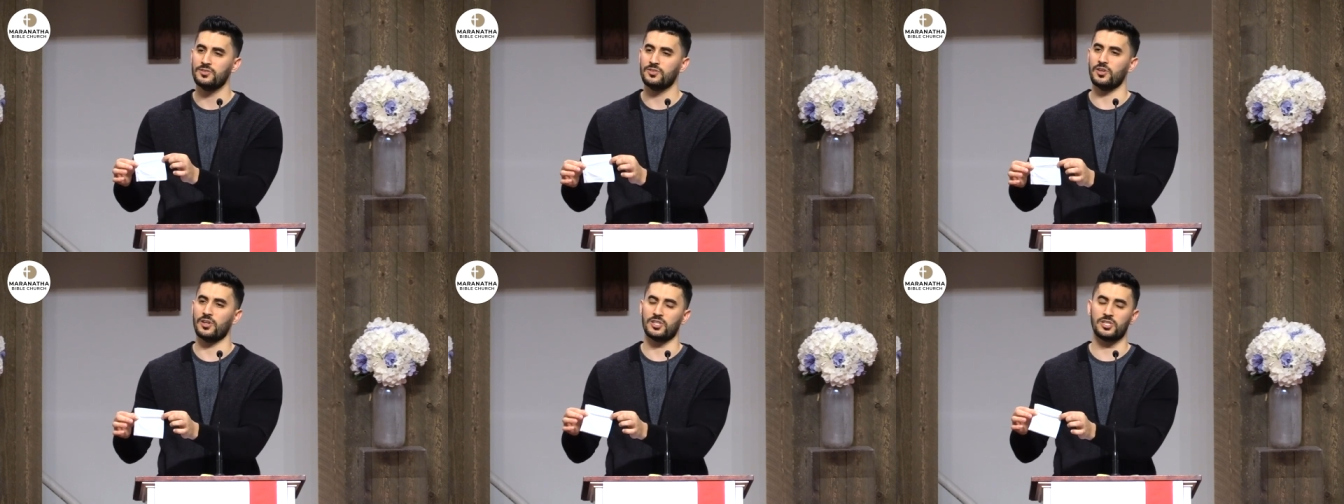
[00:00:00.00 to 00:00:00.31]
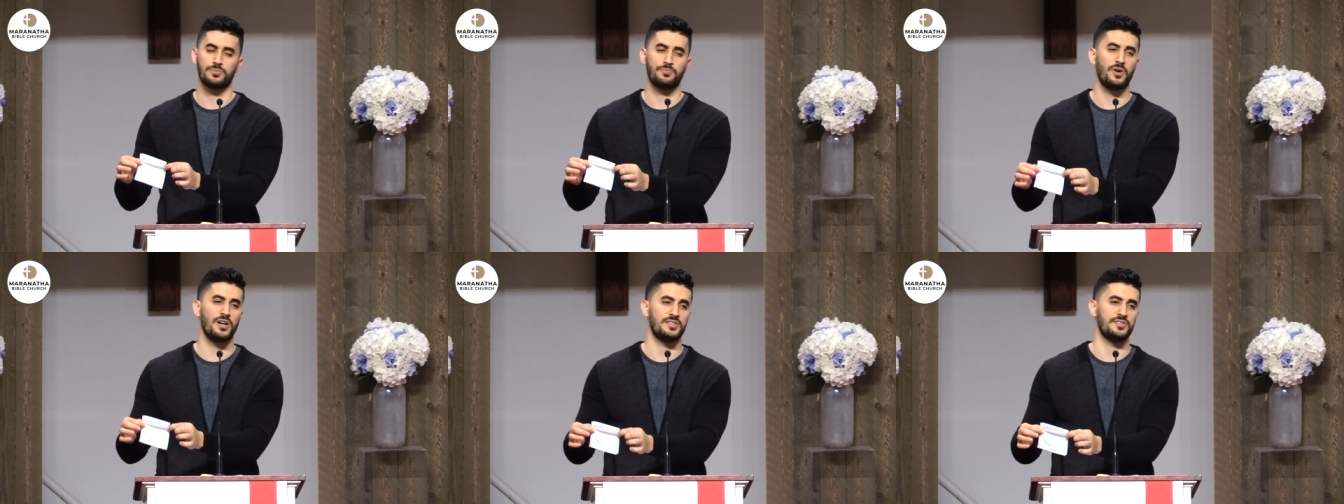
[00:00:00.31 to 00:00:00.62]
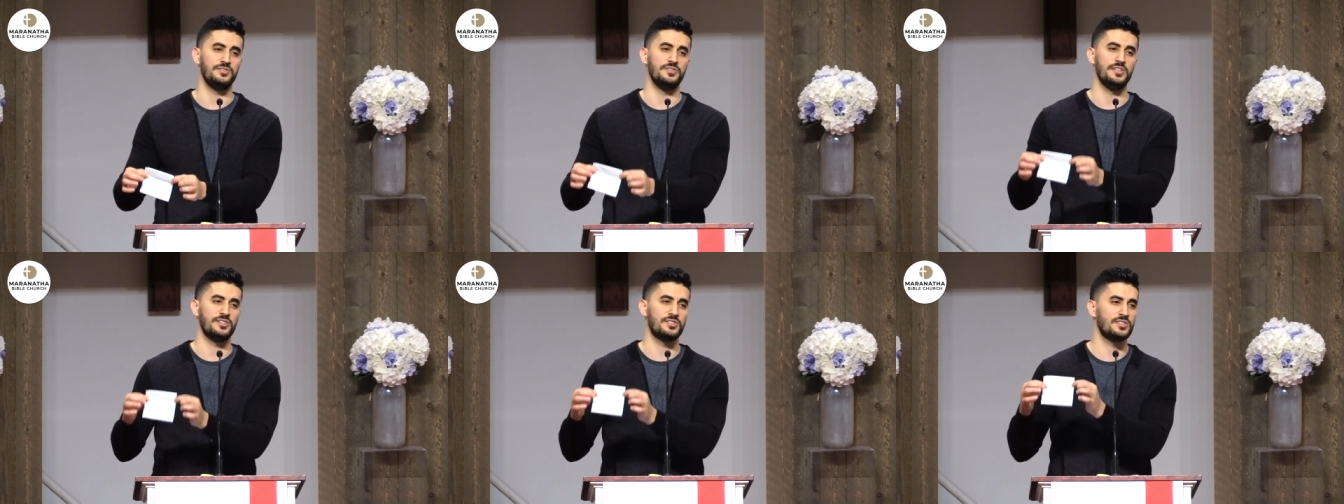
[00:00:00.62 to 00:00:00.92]
to
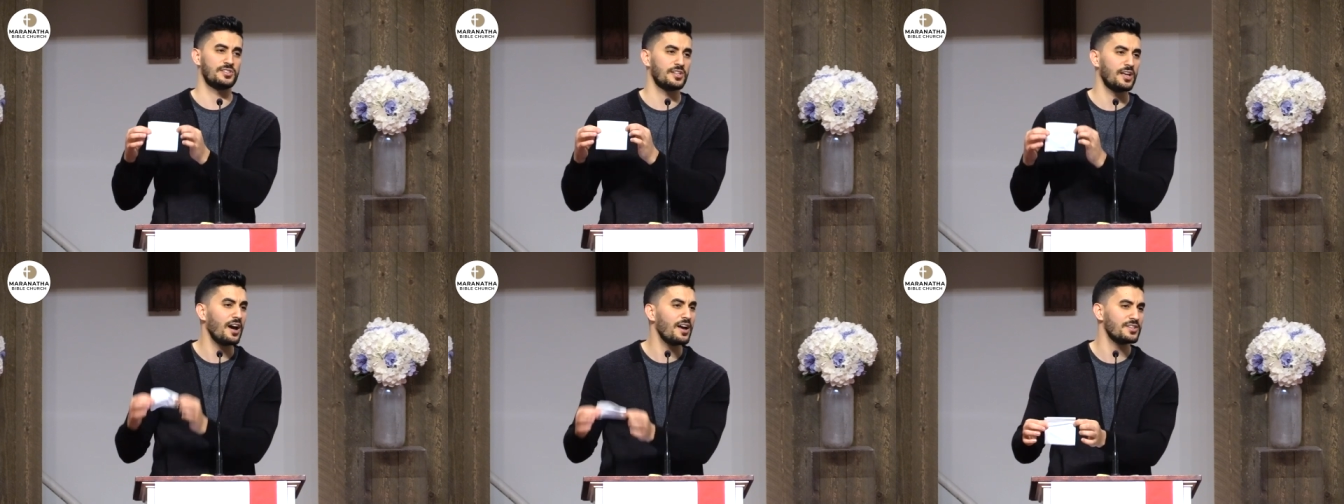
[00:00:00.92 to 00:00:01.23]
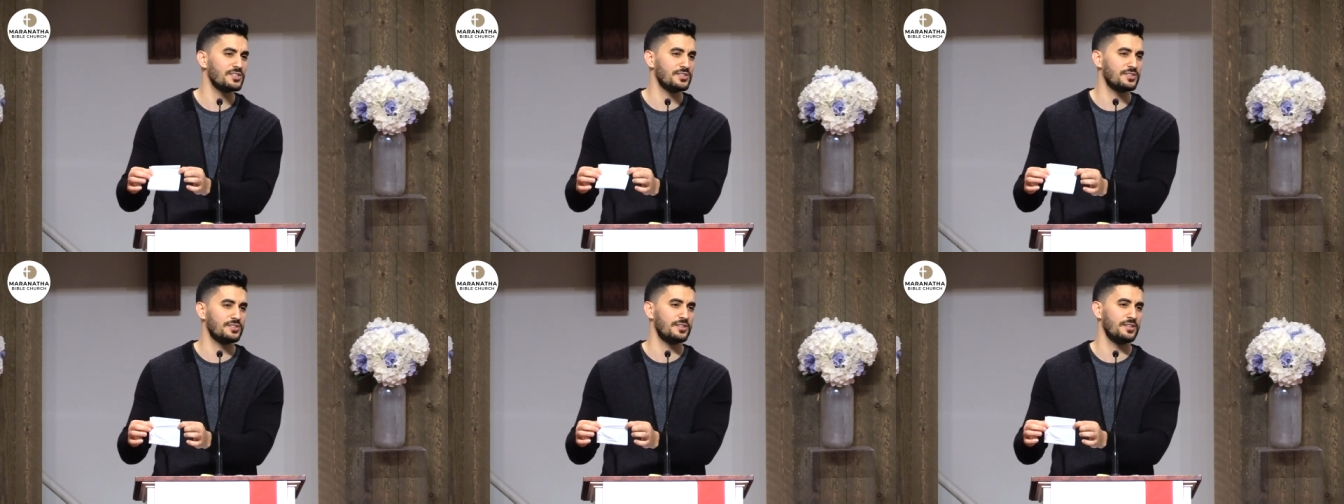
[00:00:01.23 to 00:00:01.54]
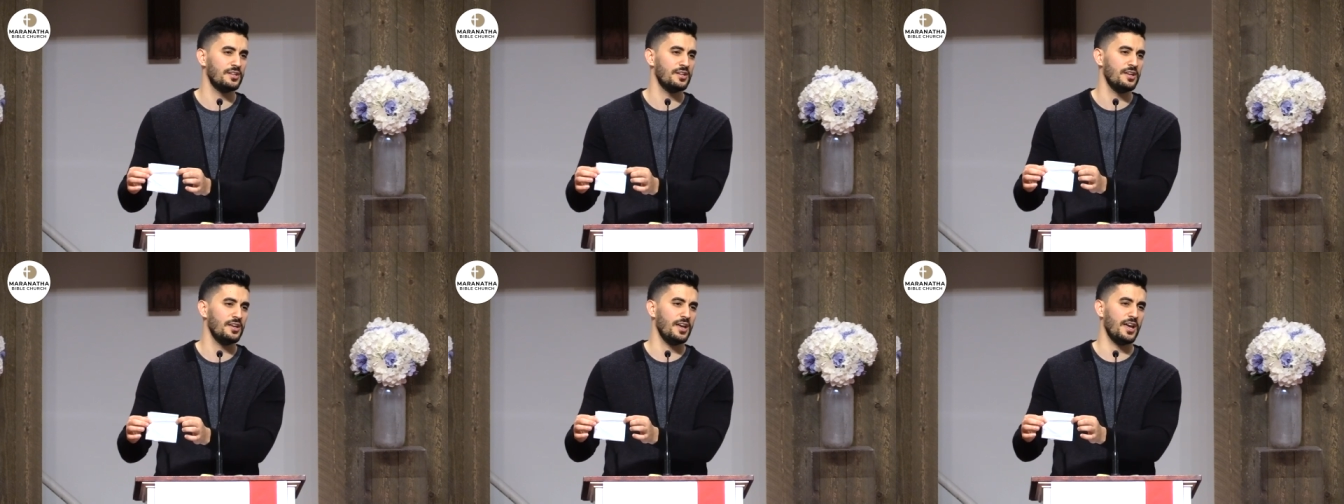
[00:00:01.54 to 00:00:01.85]
express
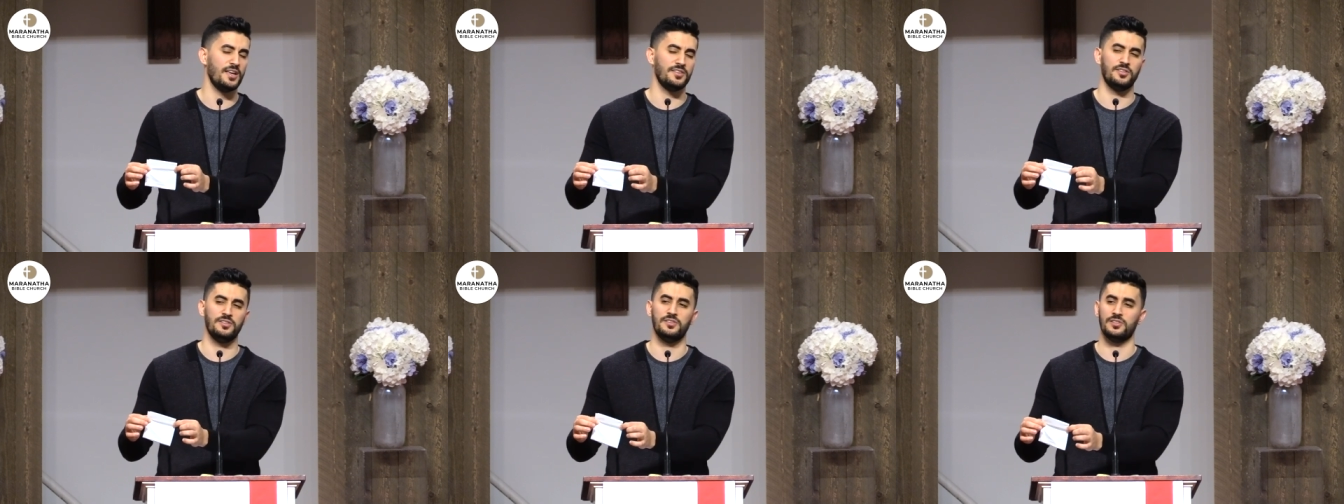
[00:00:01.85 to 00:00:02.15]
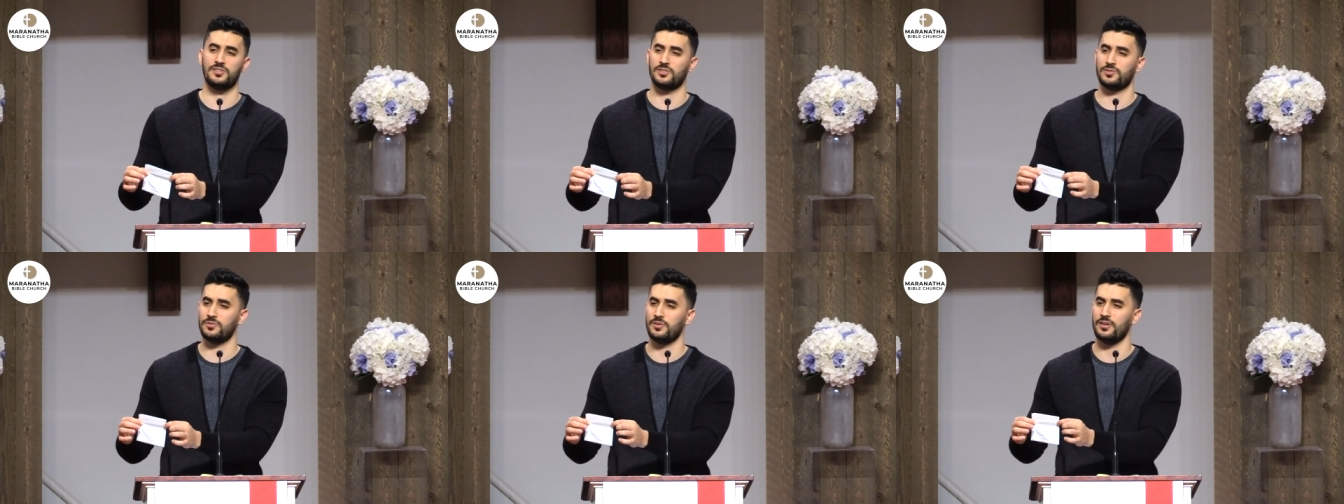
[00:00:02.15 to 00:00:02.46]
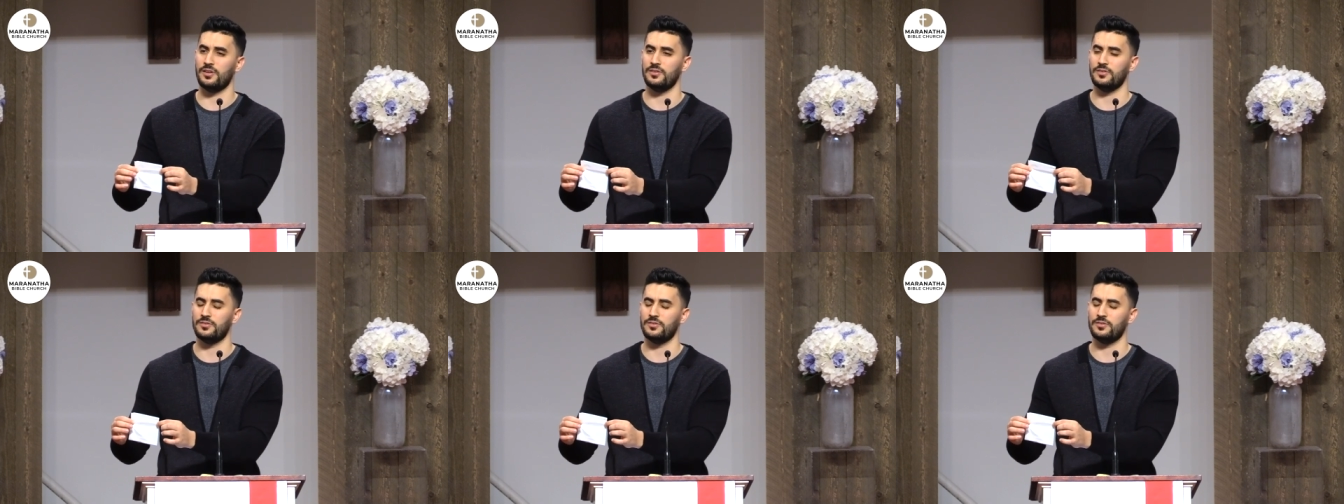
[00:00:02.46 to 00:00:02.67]
disgust and to dis-